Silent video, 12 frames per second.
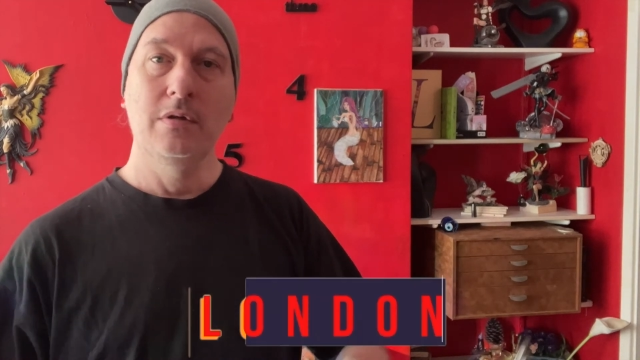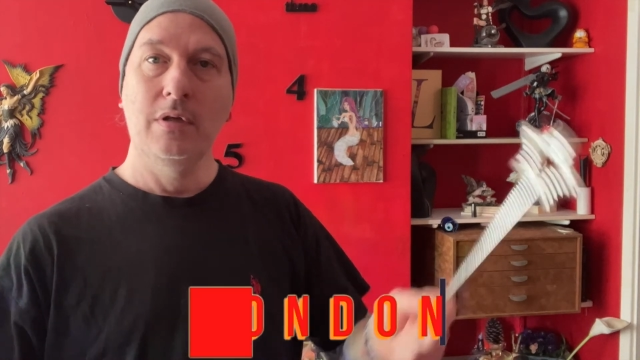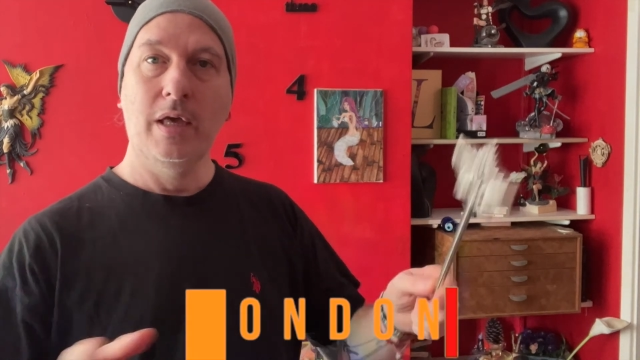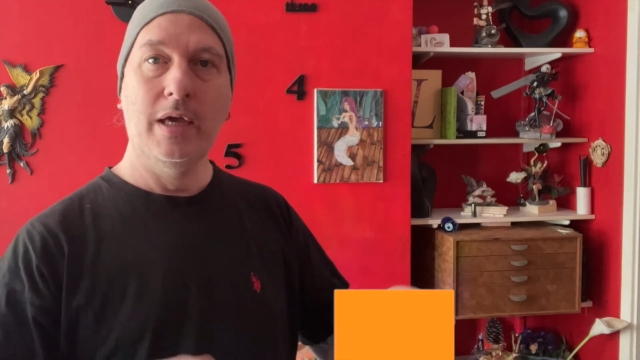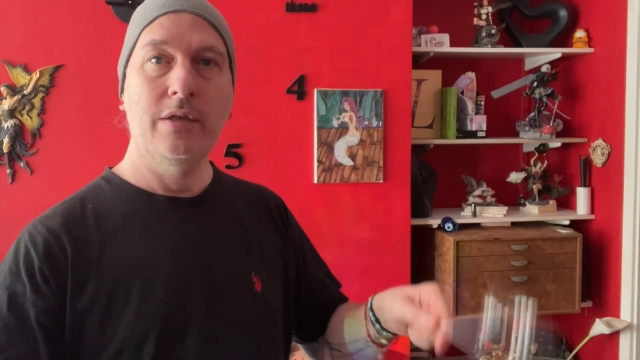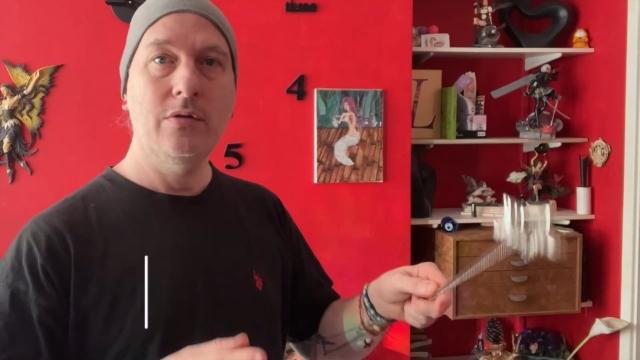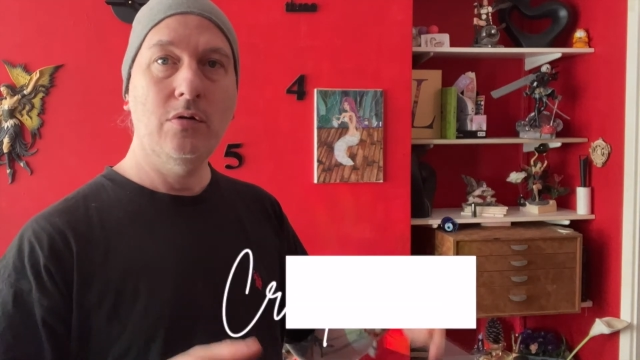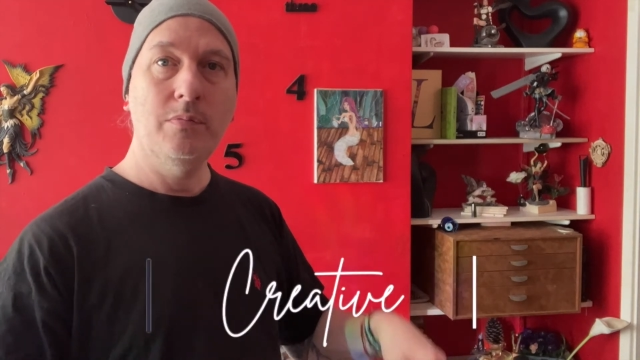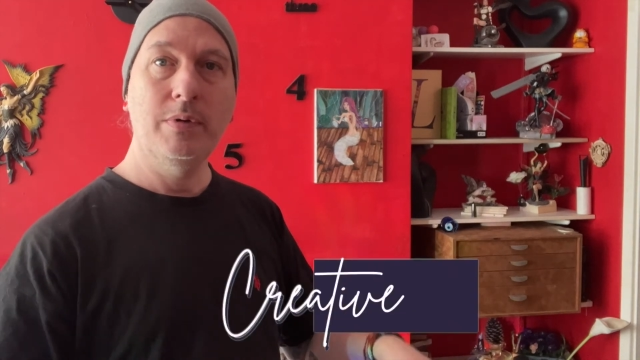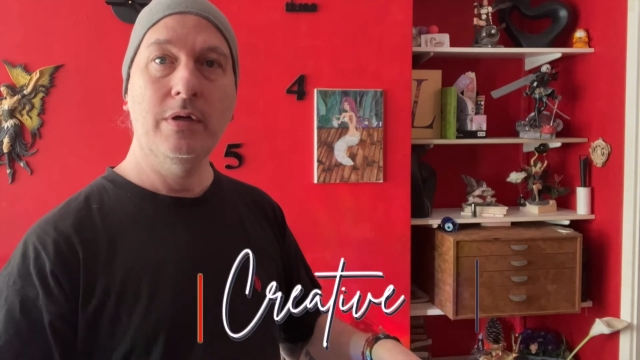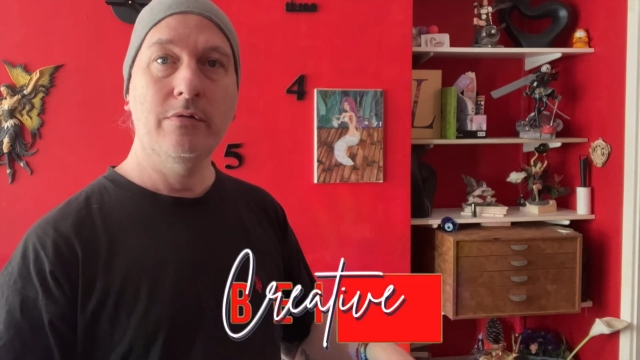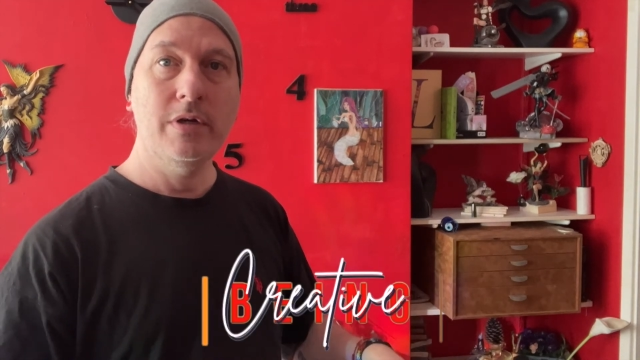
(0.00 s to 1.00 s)
and or
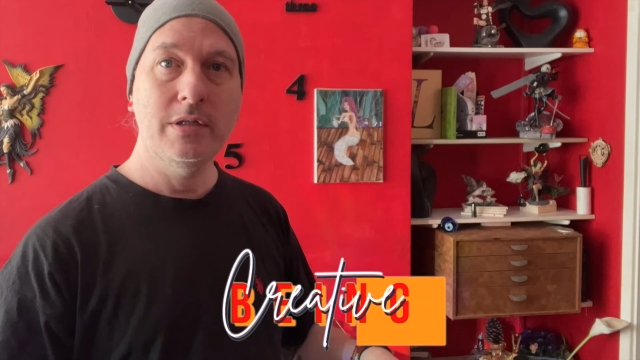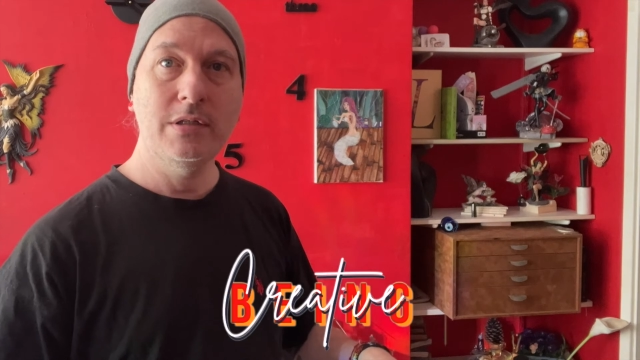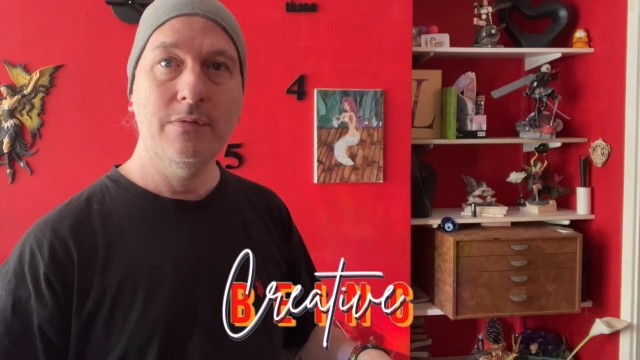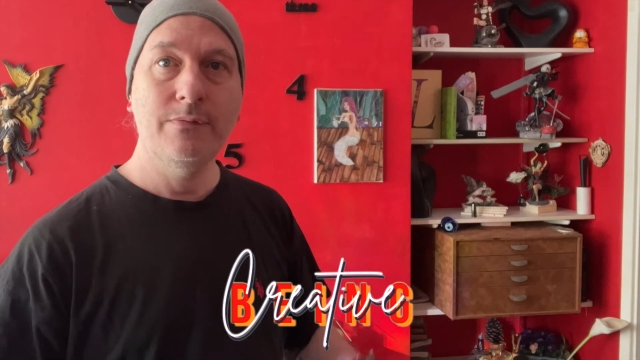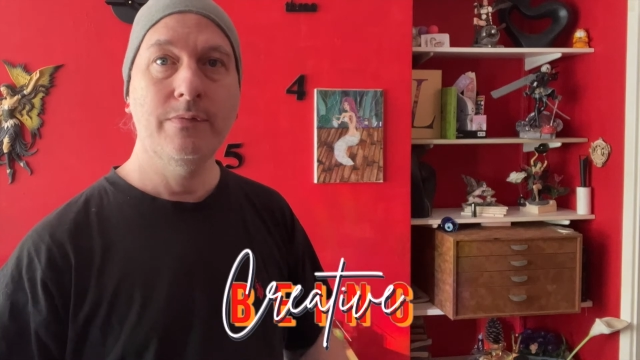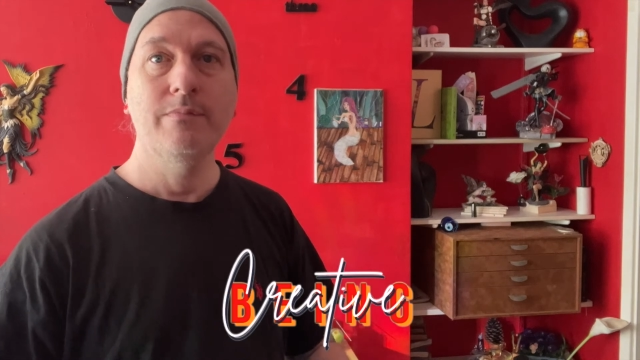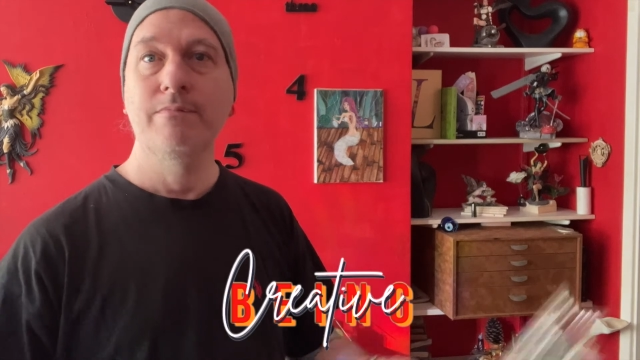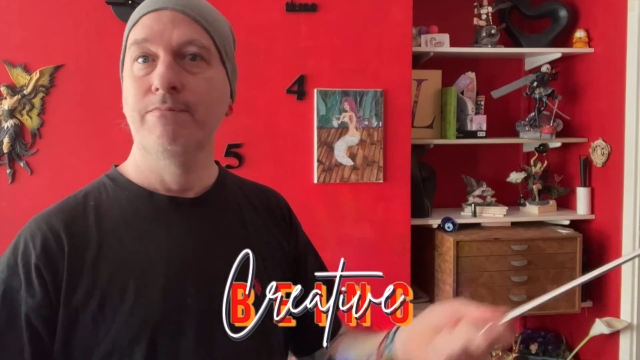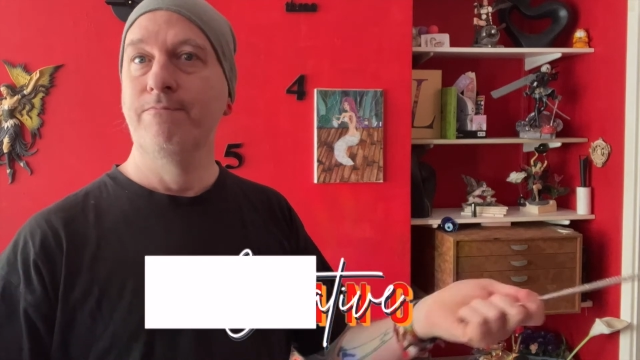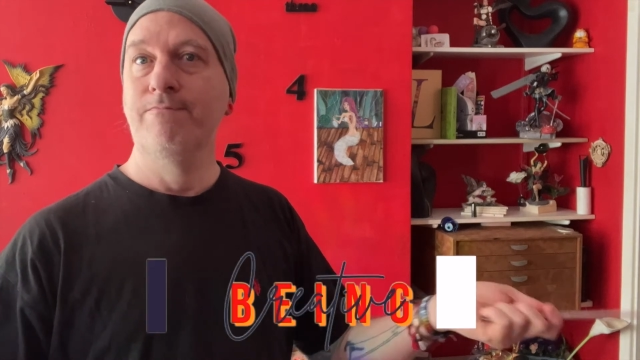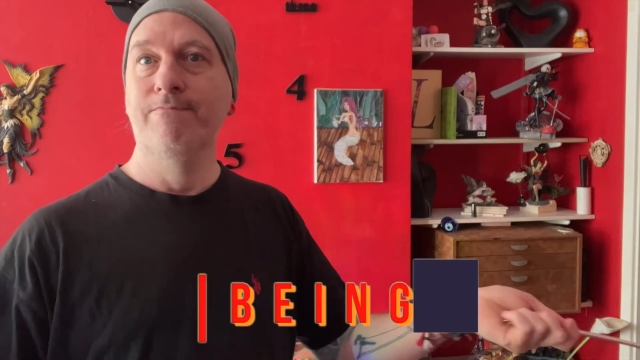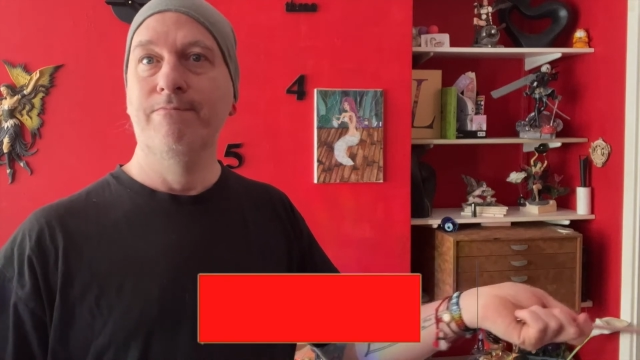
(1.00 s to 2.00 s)
being creative,
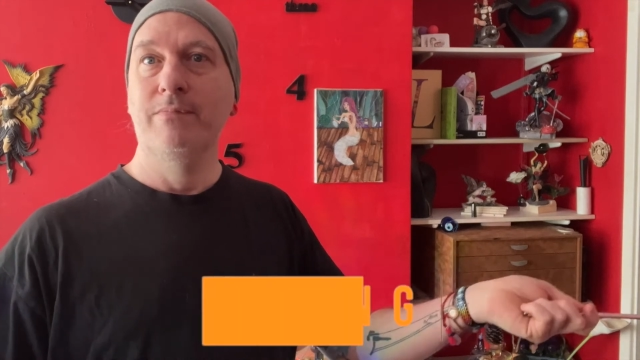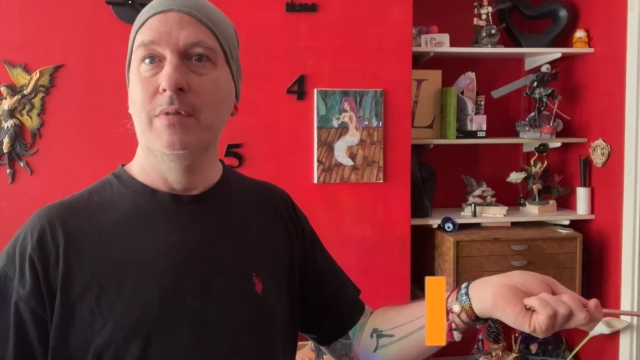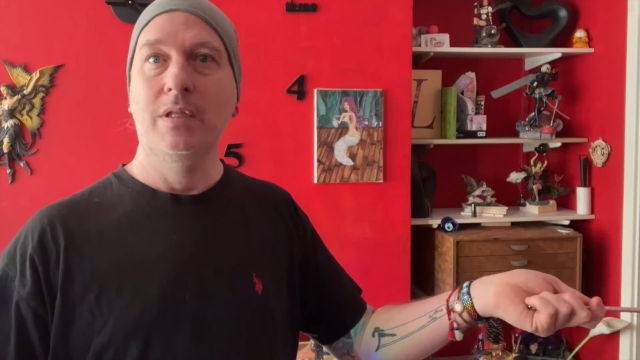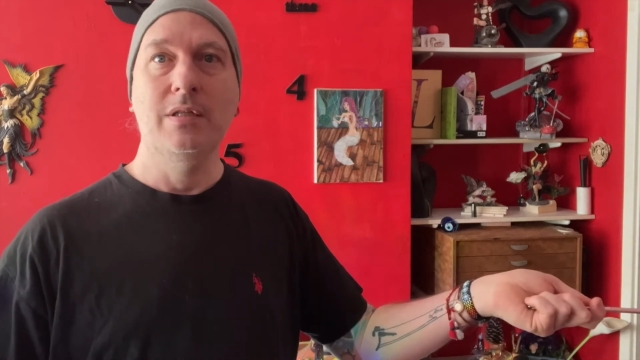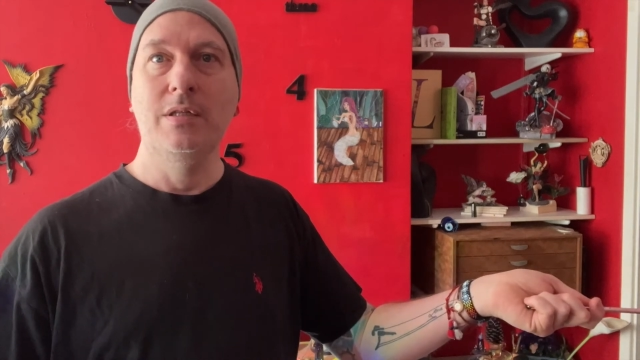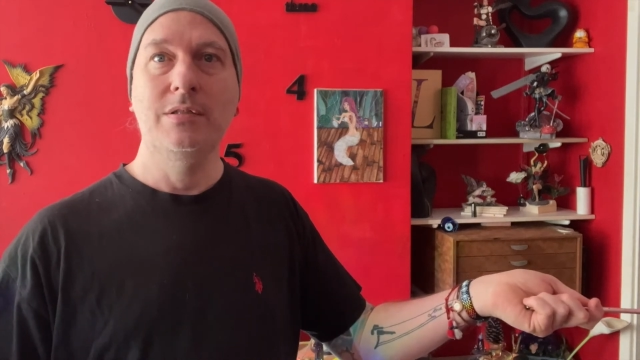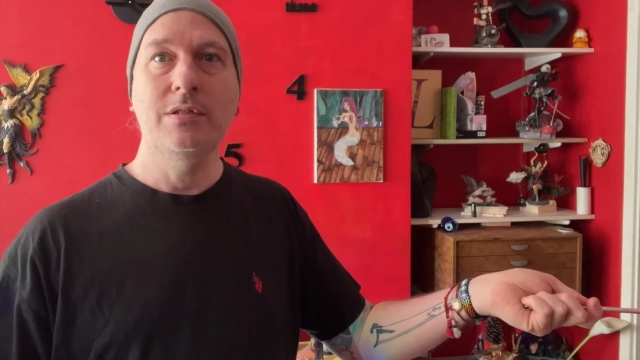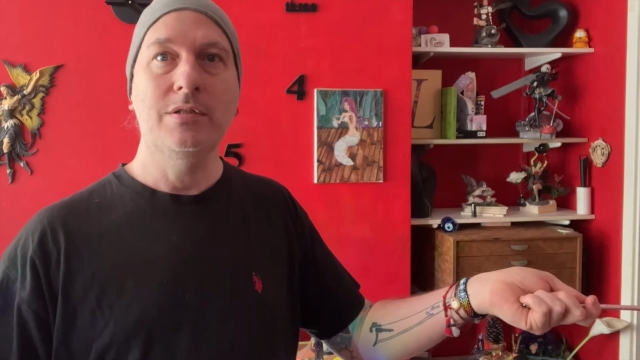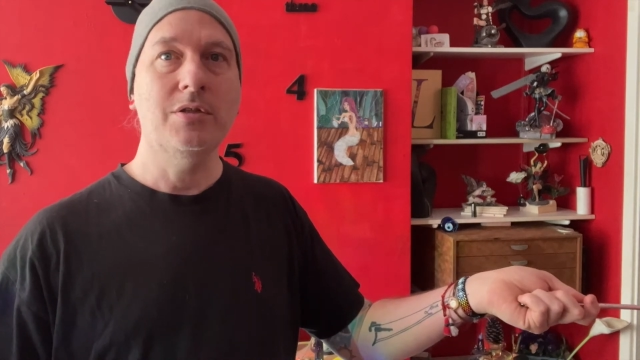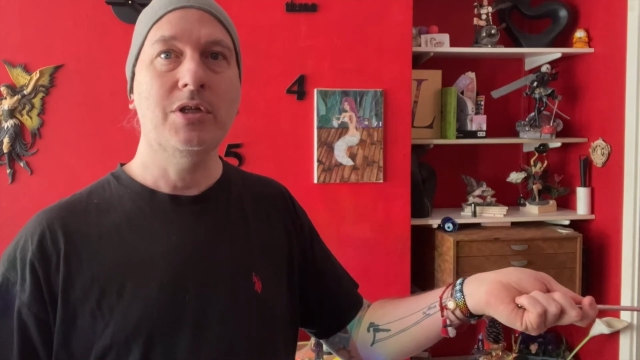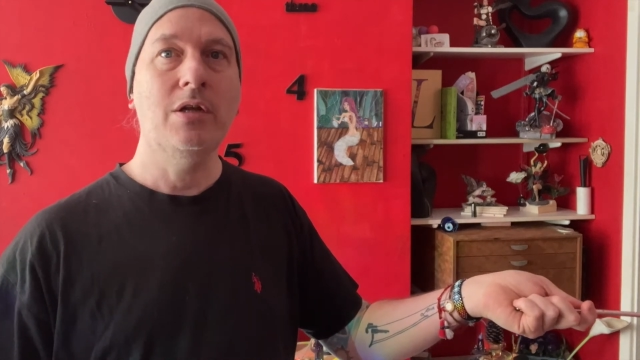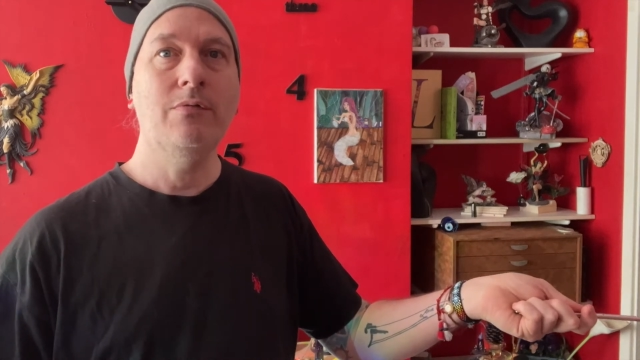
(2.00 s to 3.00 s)
this is the
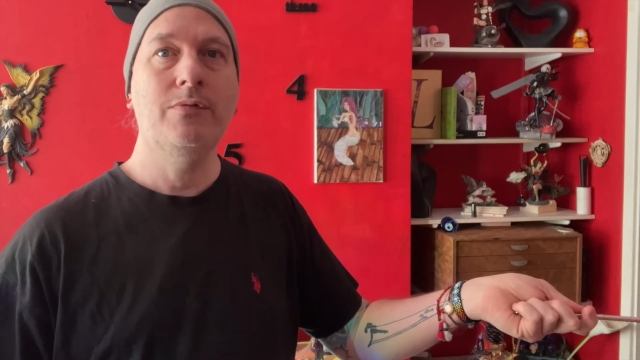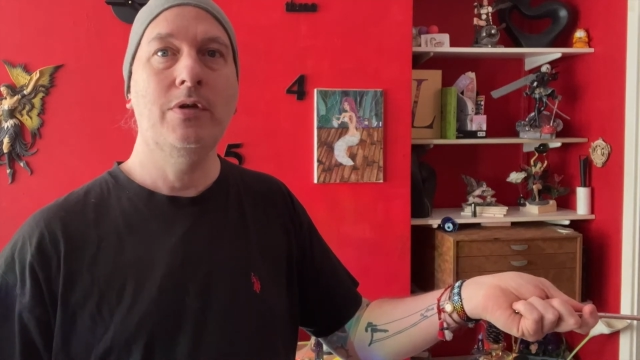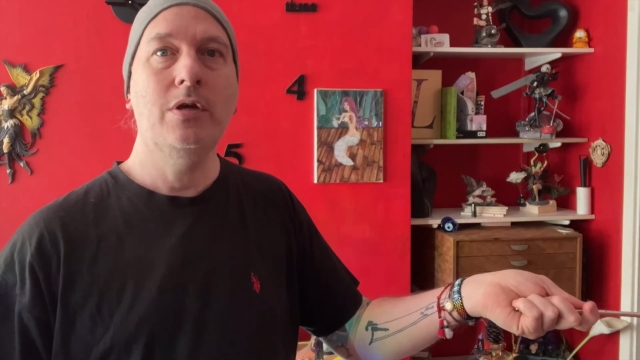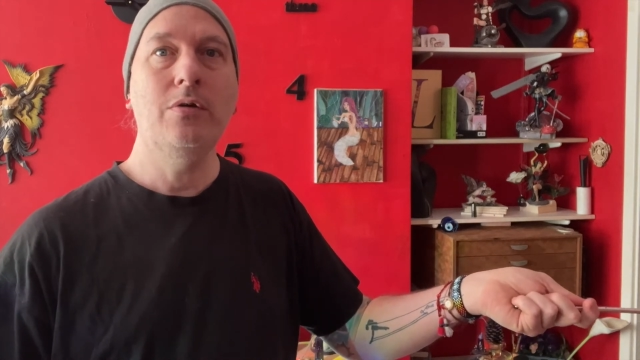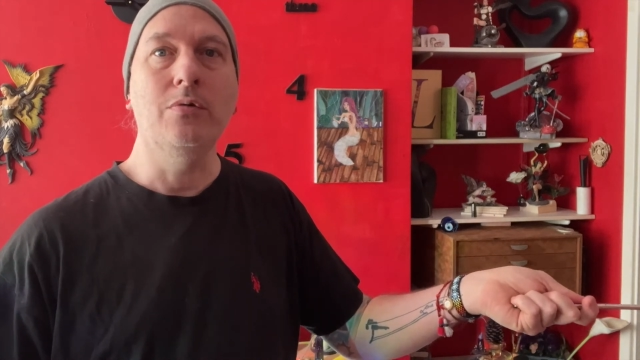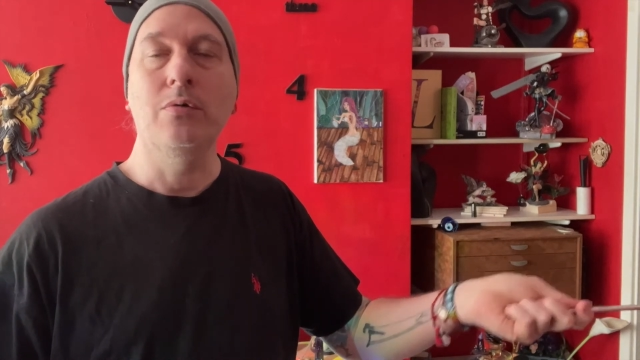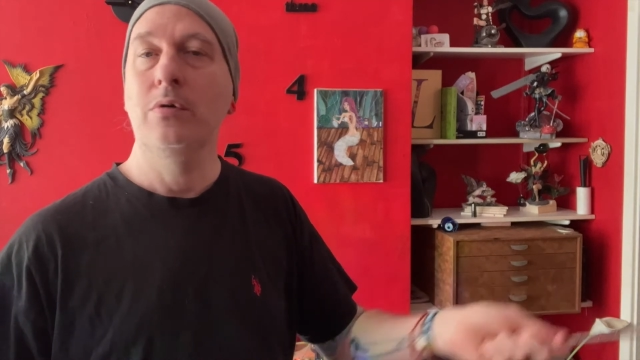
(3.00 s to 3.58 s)
channel for you.